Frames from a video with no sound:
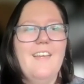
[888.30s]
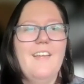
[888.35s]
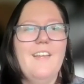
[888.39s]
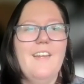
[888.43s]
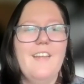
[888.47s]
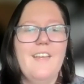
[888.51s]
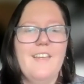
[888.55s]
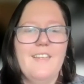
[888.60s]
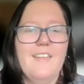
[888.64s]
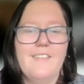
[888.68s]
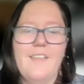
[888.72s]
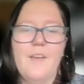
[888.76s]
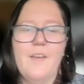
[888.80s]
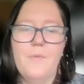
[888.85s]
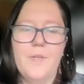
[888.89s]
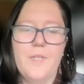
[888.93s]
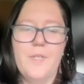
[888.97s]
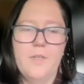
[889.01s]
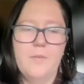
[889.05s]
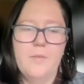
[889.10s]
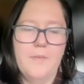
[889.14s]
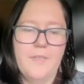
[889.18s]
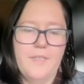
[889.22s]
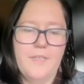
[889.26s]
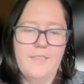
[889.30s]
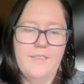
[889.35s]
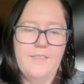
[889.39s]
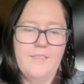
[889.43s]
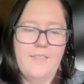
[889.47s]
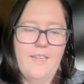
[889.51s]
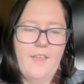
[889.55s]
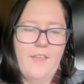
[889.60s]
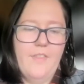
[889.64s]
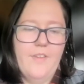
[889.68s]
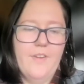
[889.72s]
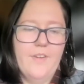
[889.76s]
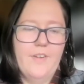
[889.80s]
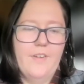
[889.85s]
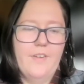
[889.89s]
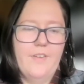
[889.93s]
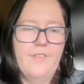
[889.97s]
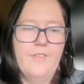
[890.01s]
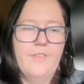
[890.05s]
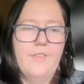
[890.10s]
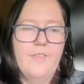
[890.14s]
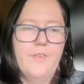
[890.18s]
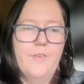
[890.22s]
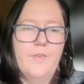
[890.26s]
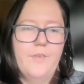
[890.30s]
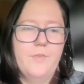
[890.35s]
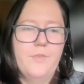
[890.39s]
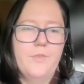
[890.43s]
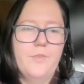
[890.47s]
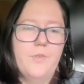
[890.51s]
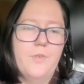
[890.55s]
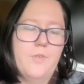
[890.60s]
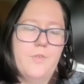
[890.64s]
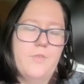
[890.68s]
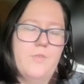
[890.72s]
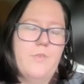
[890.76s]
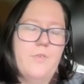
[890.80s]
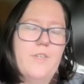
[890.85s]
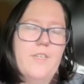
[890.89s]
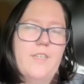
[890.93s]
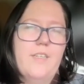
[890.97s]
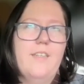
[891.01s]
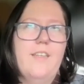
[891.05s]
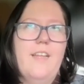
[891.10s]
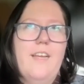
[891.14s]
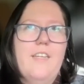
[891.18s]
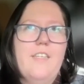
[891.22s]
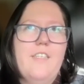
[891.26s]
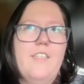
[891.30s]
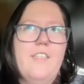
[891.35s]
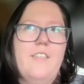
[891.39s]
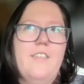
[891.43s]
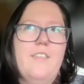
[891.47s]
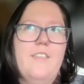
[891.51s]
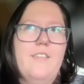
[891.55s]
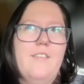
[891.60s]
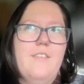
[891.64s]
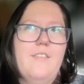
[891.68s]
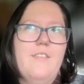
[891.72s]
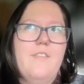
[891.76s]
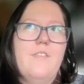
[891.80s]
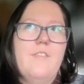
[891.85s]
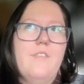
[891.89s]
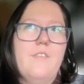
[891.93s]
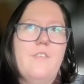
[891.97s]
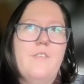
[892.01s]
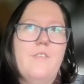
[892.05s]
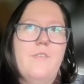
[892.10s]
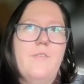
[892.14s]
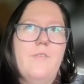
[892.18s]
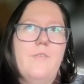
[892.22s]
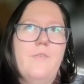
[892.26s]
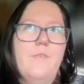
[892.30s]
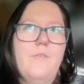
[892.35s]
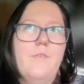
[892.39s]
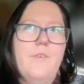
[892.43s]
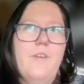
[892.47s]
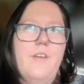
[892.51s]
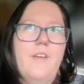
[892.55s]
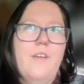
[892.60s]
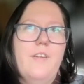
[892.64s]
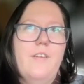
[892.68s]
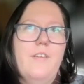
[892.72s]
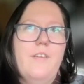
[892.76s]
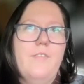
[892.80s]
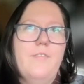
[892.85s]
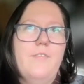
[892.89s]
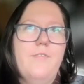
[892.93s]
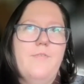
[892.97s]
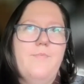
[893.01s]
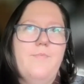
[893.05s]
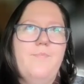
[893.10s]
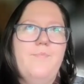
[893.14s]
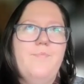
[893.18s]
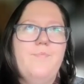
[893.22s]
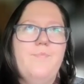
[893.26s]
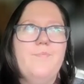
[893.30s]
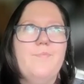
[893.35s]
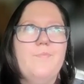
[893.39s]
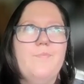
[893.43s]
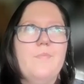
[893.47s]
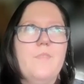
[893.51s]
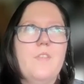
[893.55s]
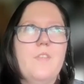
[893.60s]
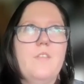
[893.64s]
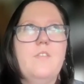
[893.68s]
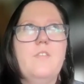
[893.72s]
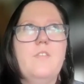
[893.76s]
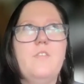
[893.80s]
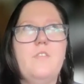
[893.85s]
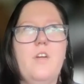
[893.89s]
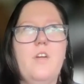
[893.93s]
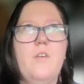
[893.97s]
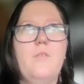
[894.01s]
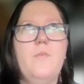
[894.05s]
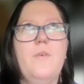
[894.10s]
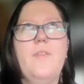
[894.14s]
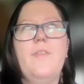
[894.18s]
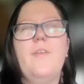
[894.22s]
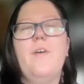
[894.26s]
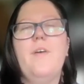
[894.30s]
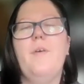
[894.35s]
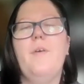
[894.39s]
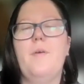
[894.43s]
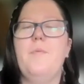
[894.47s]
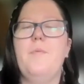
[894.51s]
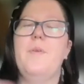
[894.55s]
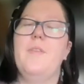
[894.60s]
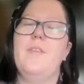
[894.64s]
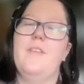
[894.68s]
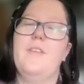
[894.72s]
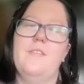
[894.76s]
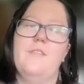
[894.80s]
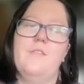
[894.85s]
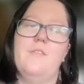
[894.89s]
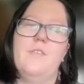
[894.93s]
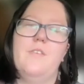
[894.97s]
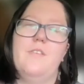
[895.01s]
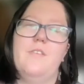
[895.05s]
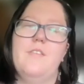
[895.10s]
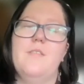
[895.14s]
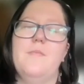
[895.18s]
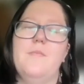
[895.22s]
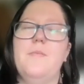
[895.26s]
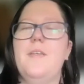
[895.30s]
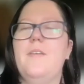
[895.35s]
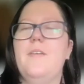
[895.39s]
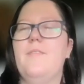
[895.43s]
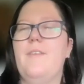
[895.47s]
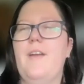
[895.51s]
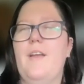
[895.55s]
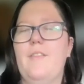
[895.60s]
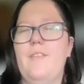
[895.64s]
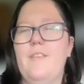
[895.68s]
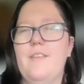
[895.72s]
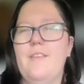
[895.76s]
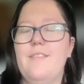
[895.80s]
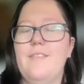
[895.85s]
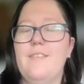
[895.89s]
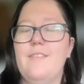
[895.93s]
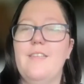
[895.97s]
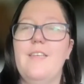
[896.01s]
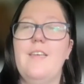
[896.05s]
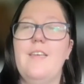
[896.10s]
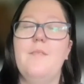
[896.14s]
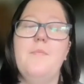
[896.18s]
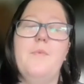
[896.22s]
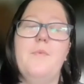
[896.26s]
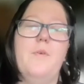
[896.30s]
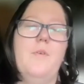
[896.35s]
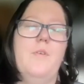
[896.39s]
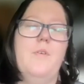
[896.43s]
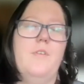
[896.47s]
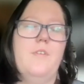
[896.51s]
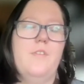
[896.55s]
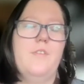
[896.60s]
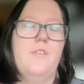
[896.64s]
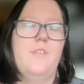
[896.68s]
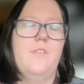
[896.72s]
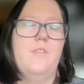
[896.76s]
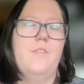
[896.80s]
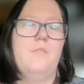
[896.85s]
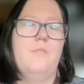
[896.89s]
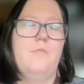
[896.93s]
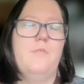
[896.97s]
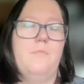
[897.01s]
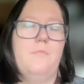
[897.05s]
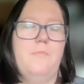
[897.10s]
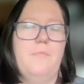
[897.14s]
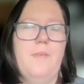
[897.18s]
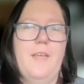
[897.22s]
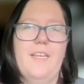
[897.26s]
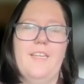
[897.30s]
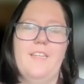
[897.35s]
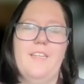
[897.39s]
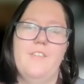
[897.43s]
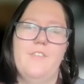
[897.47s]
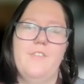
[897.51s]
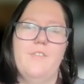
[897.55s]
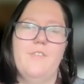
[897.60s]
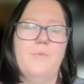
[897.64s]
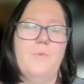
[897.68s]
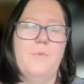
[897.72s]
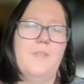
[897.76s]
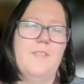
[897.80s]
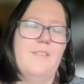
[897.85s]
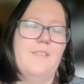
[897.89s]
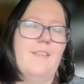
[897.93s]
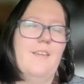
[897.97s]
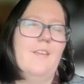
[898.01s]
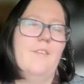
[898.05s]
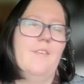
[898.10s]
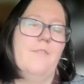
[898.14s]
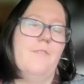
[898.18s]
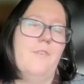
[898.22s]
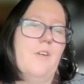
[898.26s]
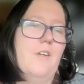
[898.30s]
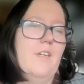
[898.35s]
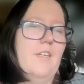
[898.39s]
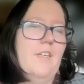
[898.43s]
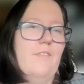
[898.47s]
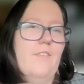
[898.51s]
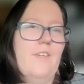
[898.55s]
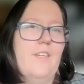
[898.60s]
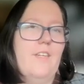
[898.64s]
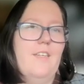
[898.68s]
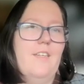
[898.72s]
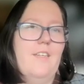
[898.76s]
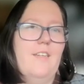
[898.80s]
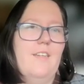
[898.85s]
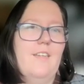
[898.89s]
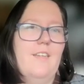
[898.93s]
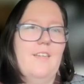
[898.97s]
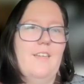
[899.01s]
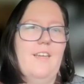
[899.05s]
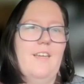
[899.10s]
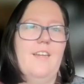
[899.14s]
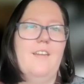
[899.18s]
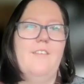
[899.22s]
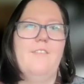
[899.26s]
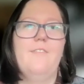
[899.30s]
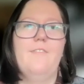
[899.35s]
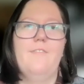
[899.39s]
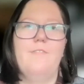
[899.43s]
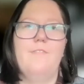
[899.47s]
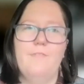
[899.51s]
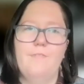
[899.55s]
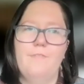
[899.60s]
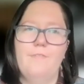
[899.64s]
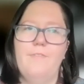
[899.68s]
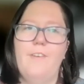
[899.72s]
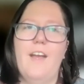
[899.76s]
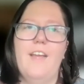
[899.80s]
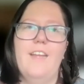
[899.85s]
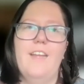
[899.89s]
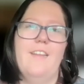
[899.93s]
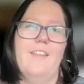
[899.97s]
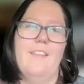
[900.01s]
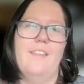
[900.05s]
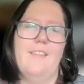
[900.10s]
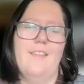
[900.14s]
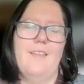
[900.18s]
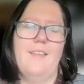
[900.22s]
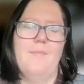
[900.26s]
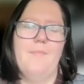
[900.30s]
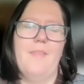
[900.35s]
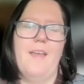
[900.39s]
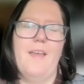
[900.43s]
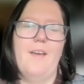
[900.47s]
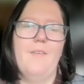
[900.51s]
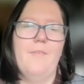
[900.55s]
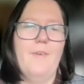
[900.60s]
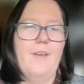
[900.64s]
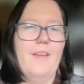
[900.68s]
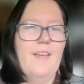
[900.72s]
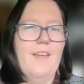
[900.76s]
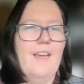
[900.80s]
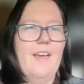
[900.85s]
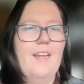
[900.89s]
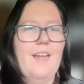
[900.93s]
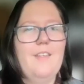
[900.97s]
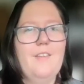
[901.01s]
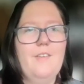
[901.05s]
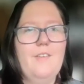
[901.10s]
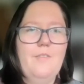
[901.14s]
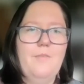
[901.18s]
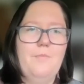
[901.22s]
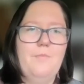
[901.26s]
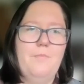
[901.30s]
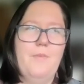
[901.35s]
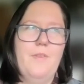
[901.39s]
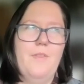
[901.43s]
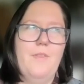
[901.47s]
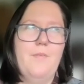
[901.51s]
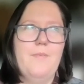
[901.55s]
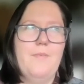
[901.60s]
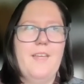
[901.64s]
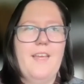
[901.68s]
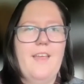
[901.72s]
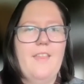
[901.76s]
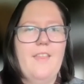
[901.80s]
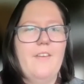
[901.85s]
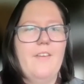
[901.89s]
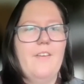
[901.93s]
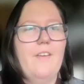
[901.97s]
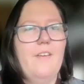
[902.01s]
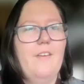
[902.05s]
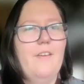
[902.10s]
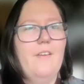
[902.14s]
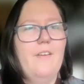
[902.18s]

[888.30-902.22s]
Nice. And when you're putting together the short story collections, do you kind of start with, oh, I want these stories to be around this theme, or do you pick and choose ones that you've already written and kind of find the theme that way? How do you put them together?